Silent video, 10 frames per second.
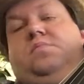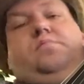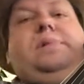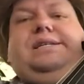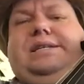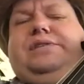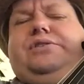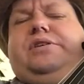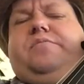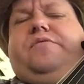Much easier
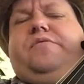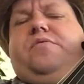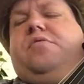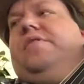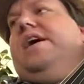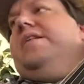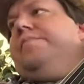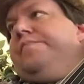than before, right?